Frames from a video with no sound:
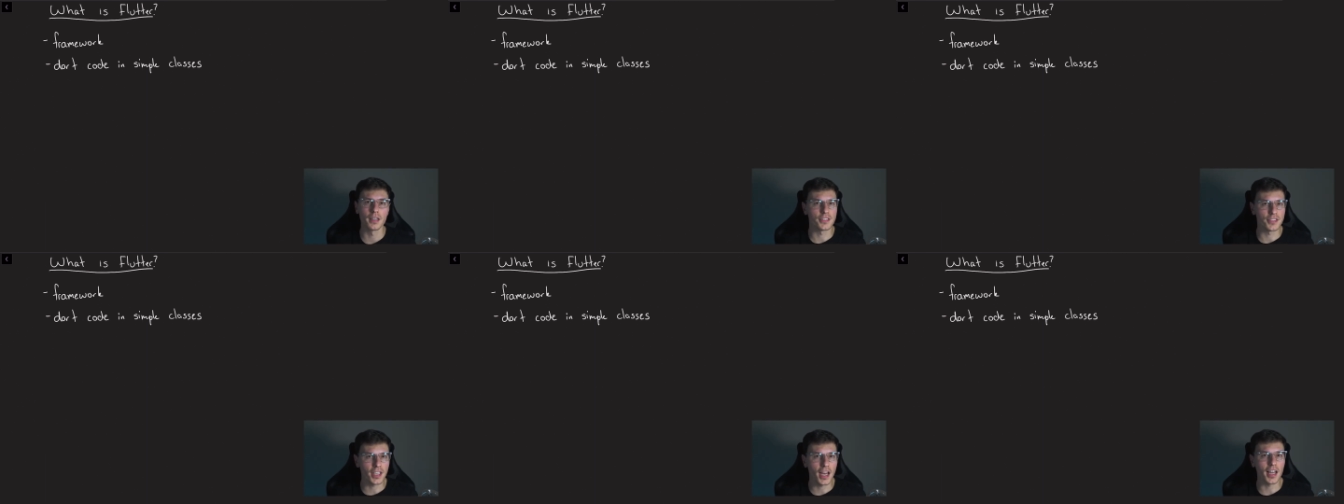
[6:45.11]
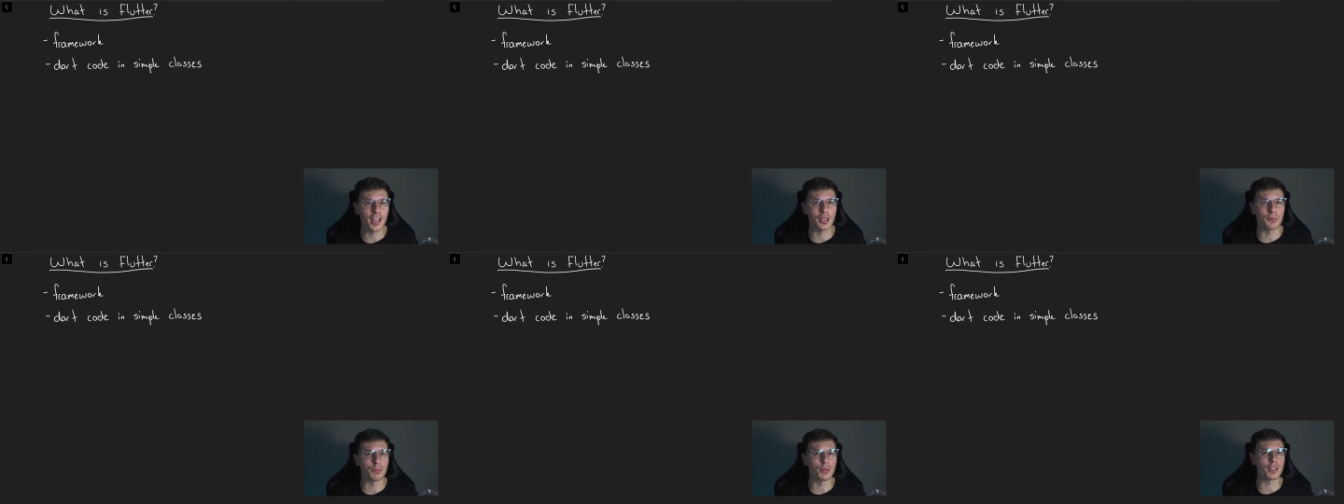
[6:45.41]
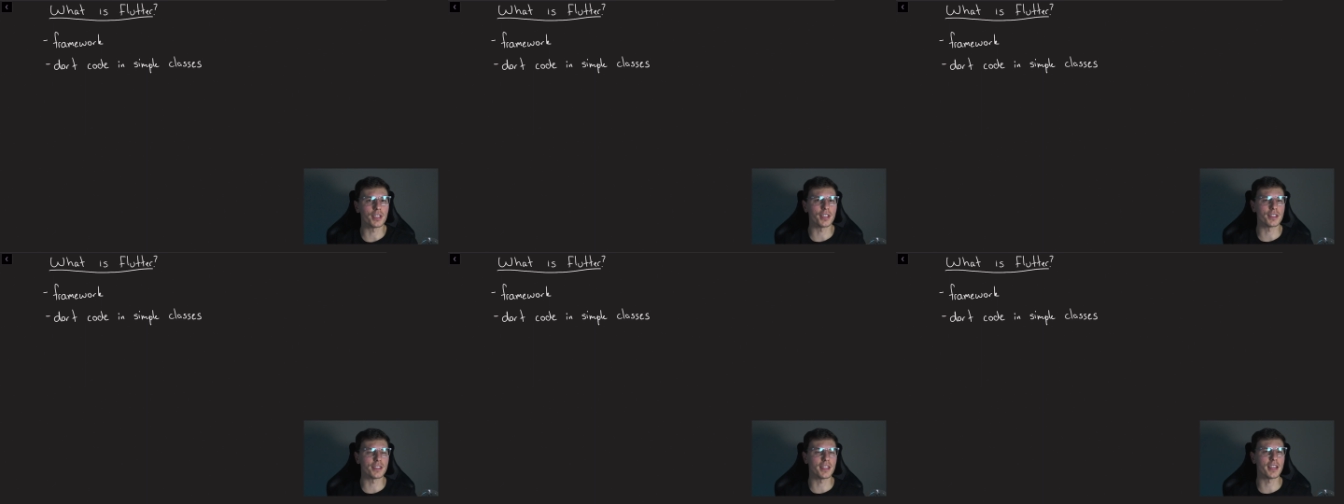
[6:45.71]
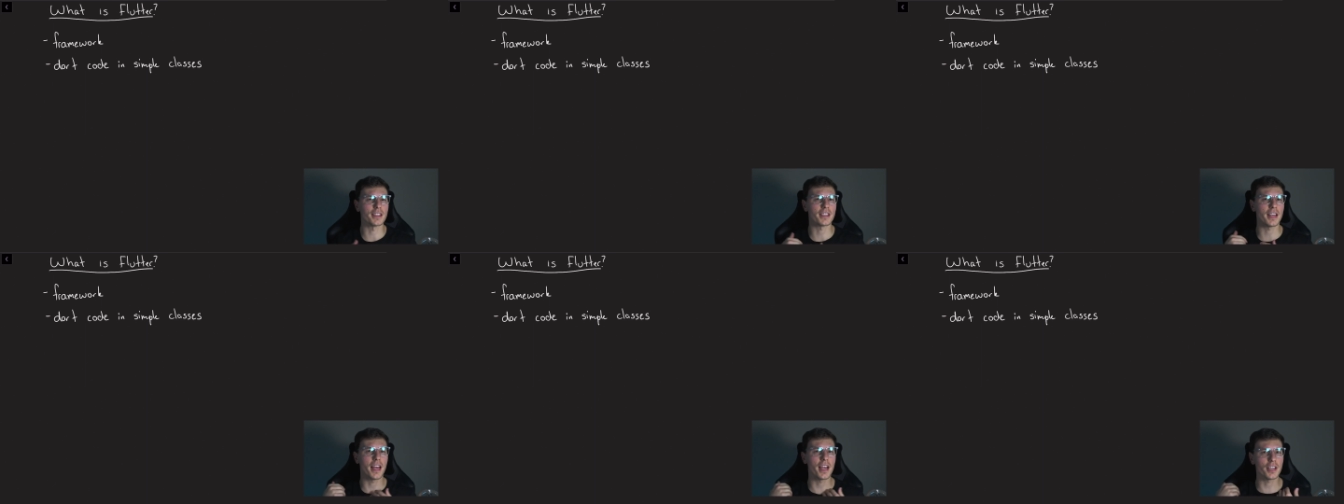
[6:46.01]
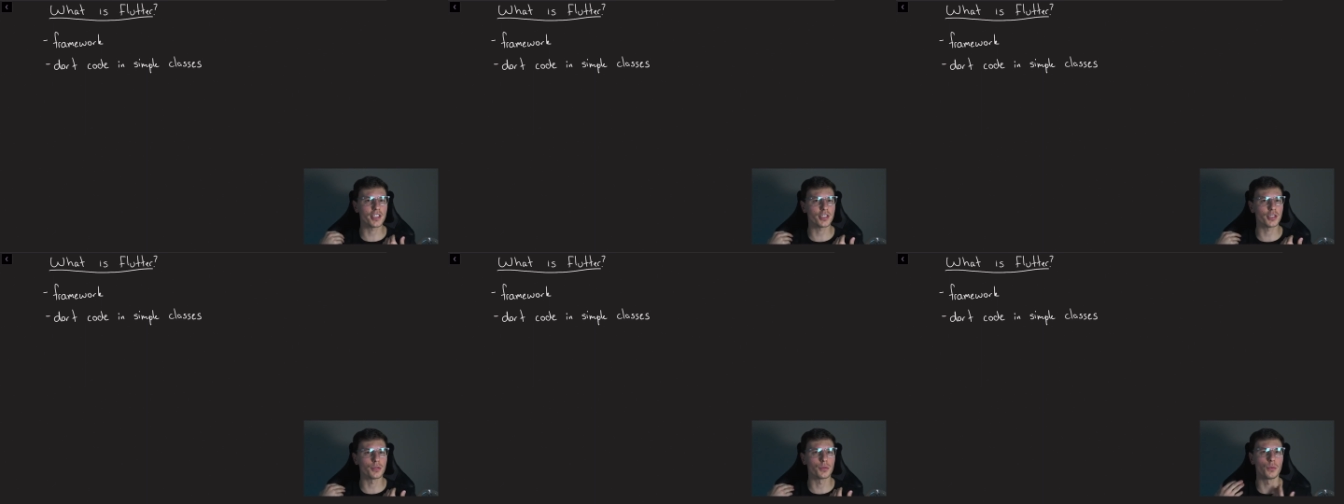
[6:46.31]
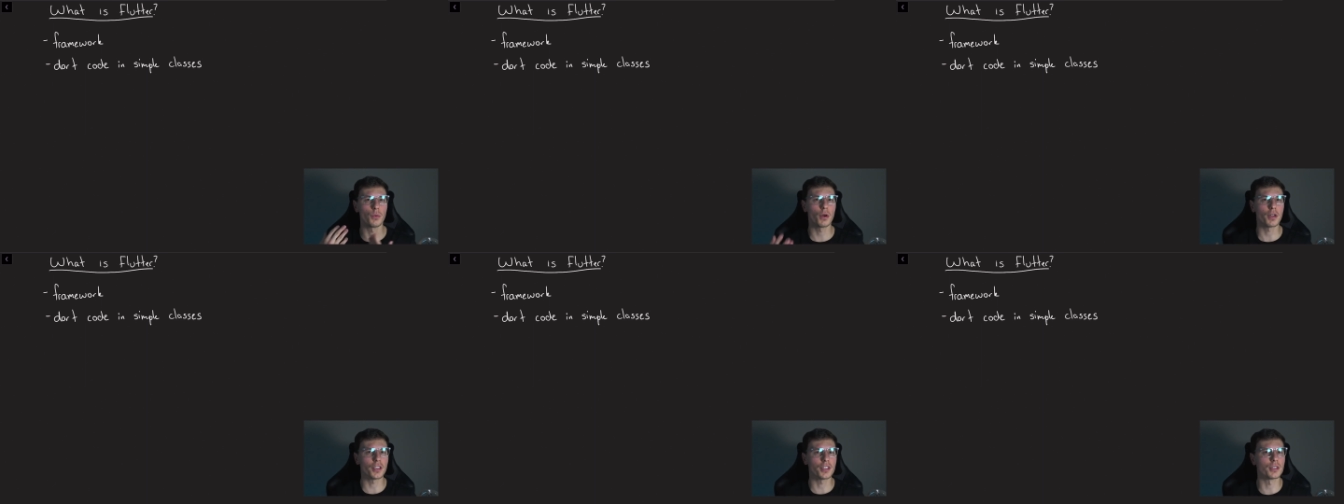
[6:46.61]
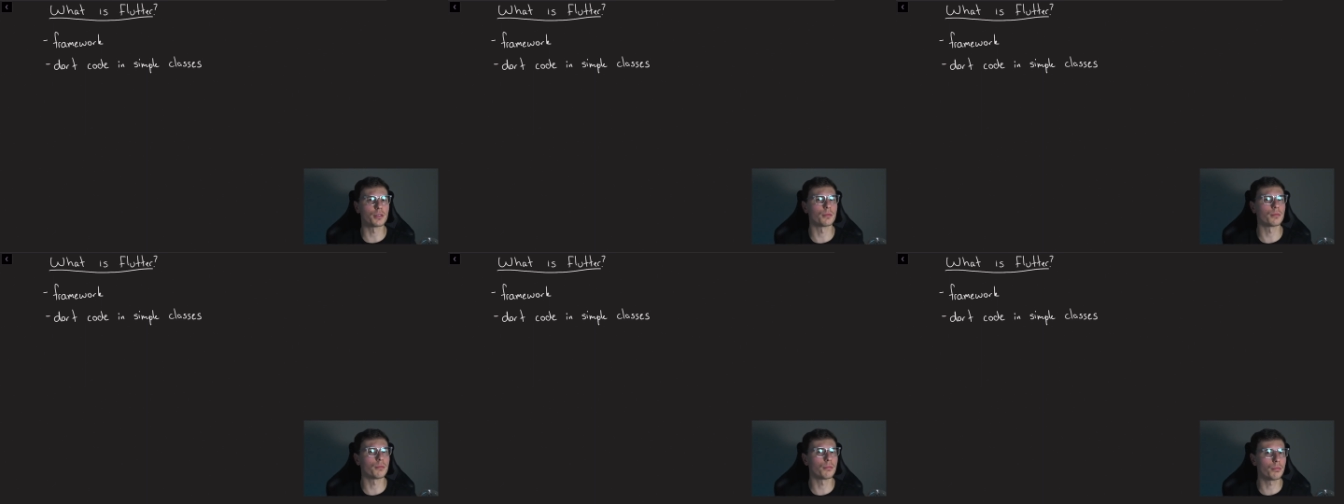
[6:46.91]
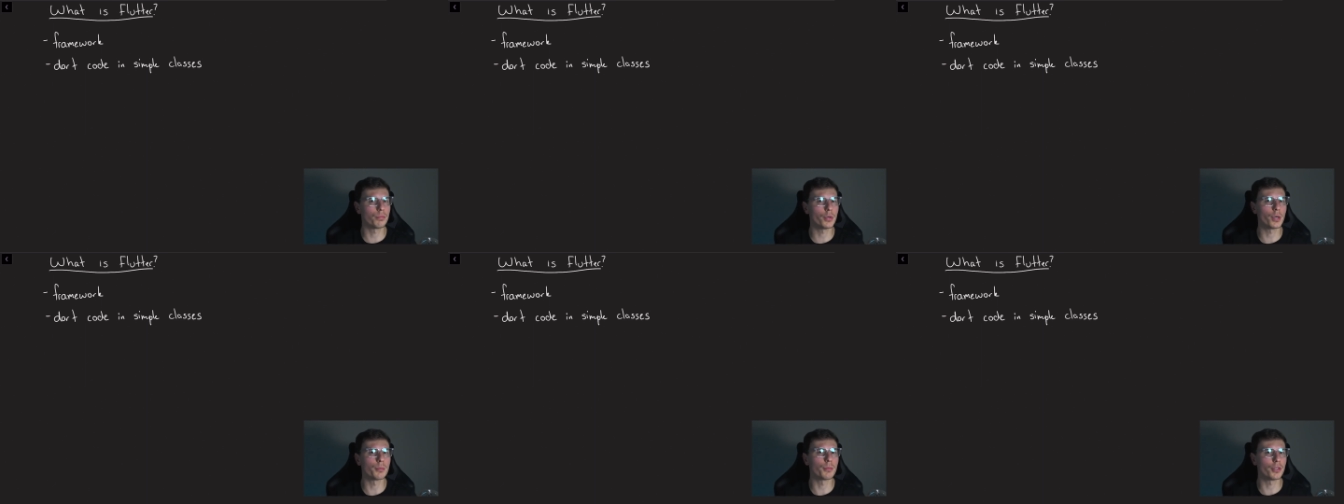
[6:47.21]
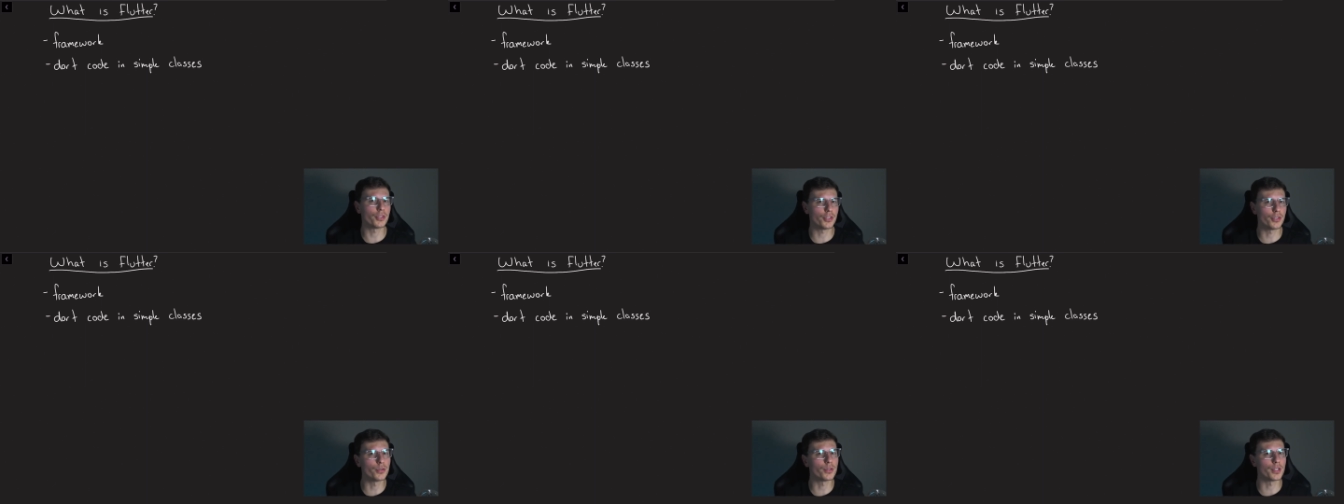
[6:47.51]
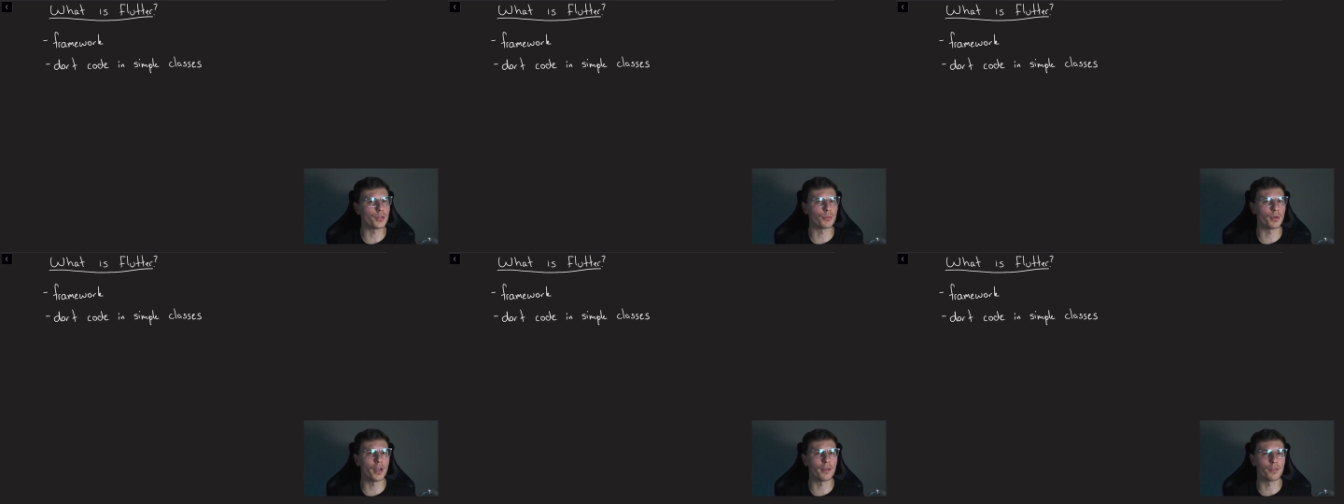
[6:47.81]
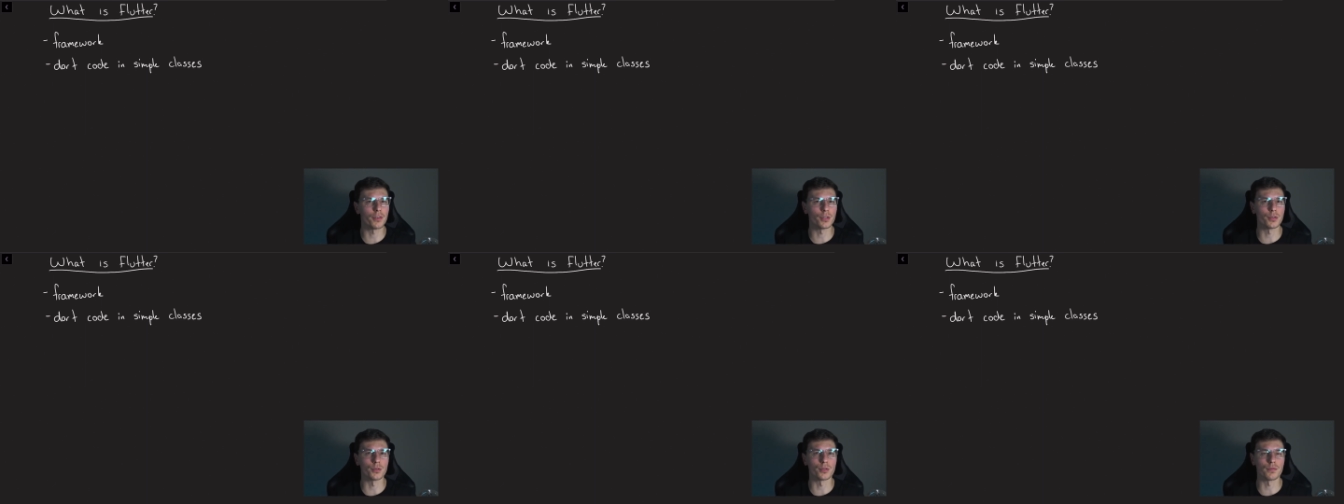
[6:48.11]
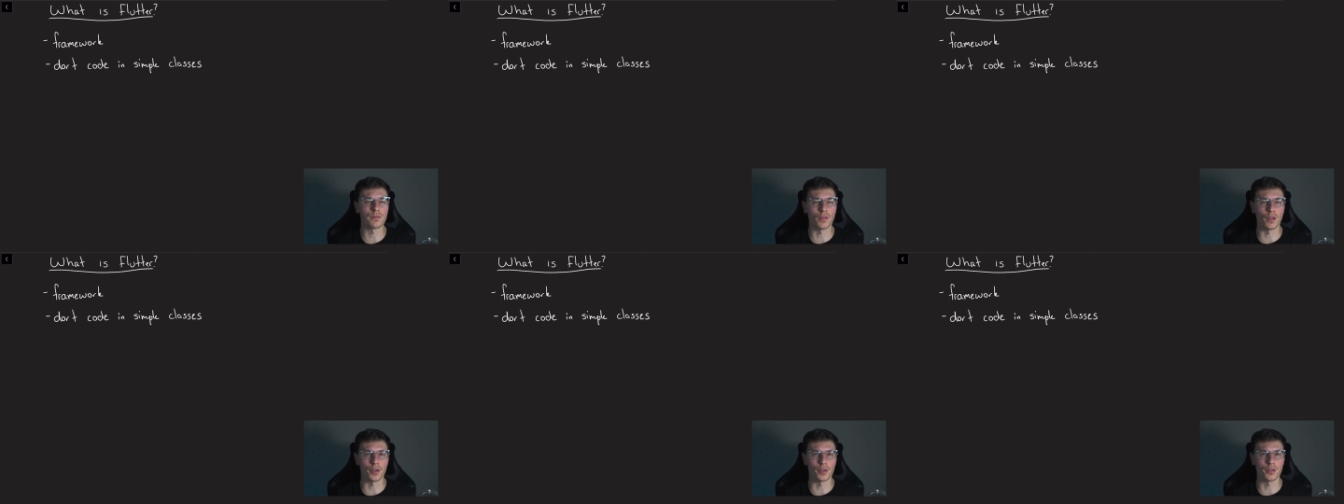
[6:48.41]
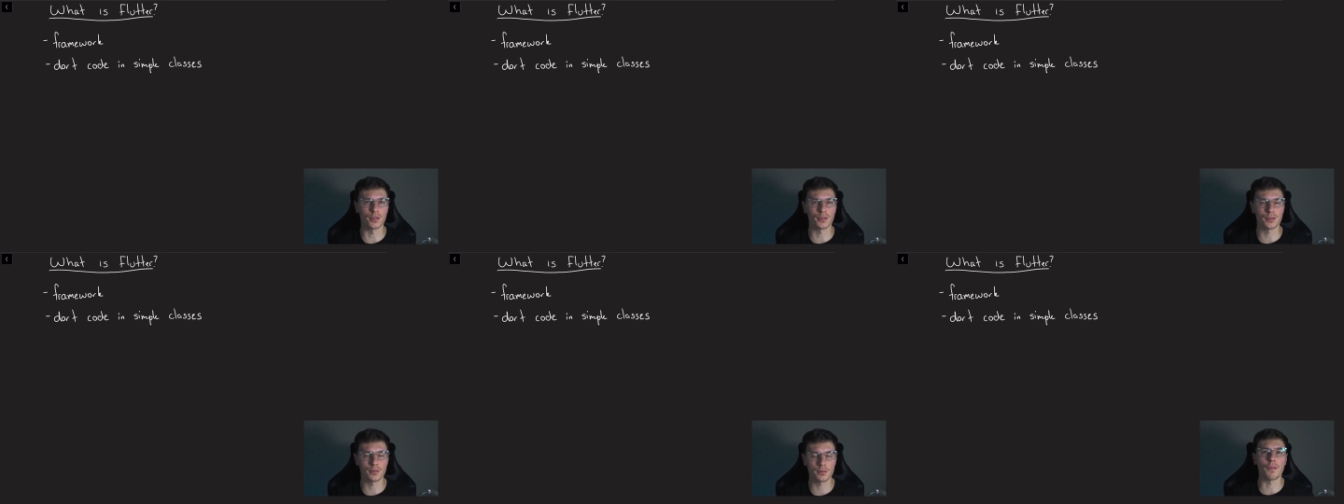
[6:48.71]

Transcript: solid because that's actually what you're pretty much using whenever you use Flutter.